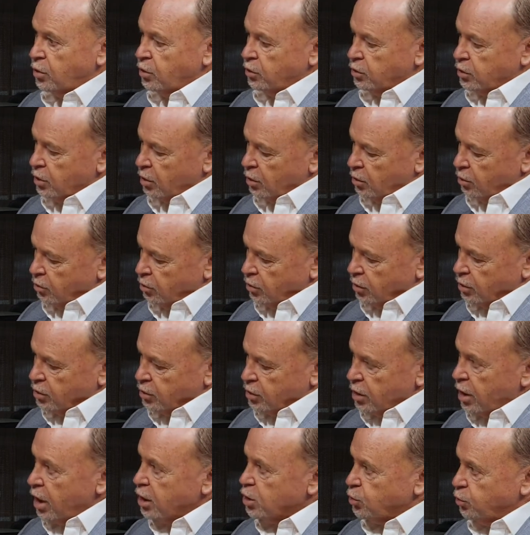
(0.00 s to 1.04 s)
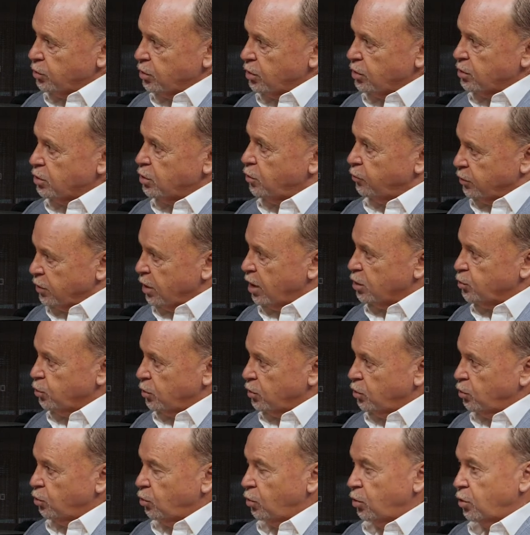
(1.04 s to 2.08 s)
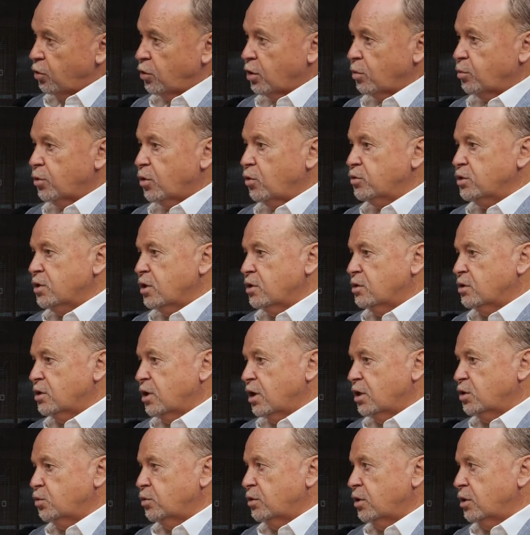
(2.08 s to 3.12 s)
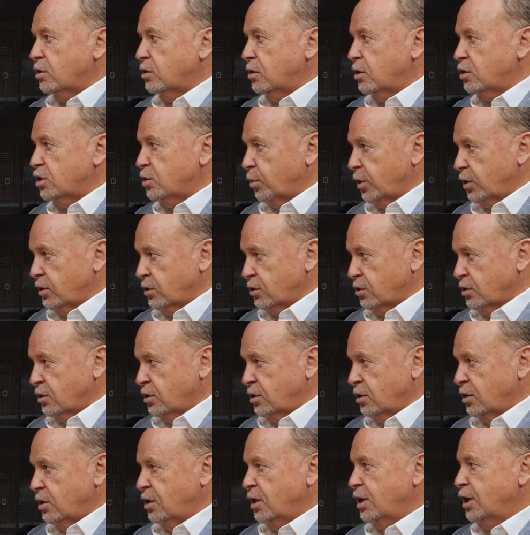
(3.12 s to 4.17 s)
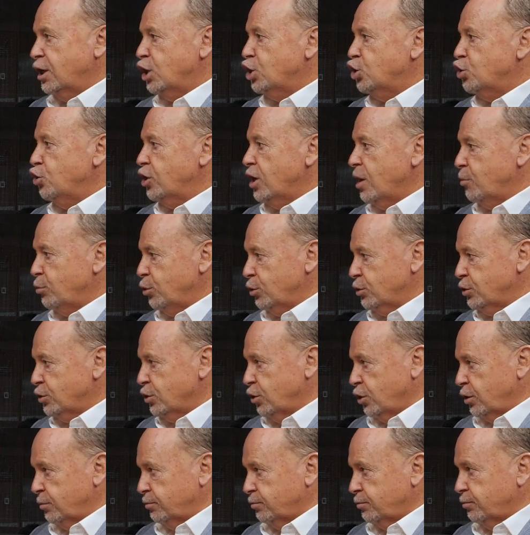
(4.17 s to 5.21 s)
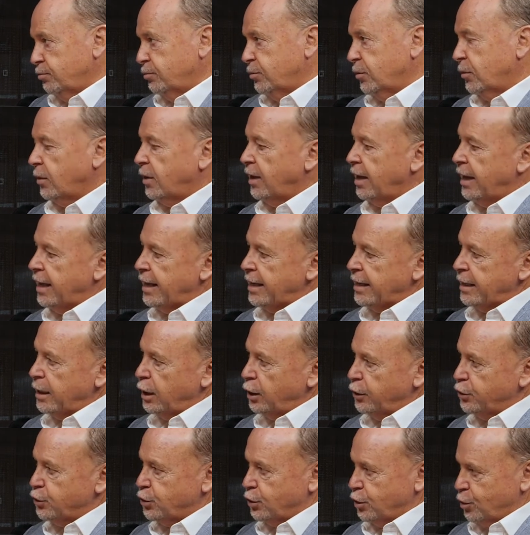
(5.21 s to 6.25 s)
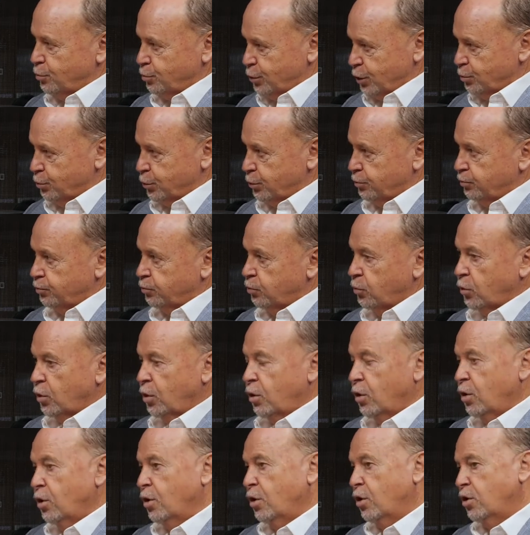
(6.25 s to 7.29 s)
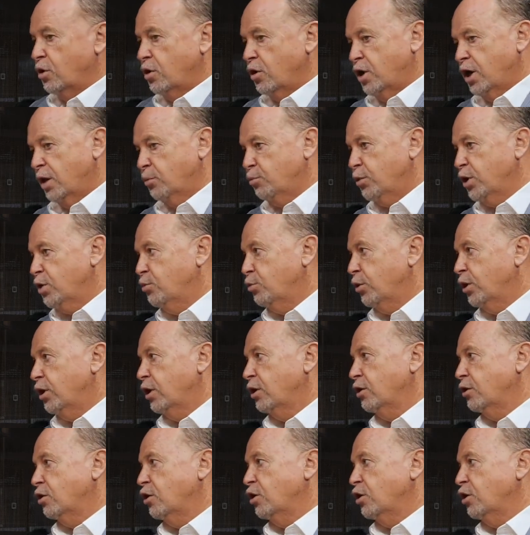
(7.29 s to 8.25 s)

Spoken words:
So it starts with yourself, starts with your learning, but also starts with your disciplines. You turn up on time. You listen to people. You get people in.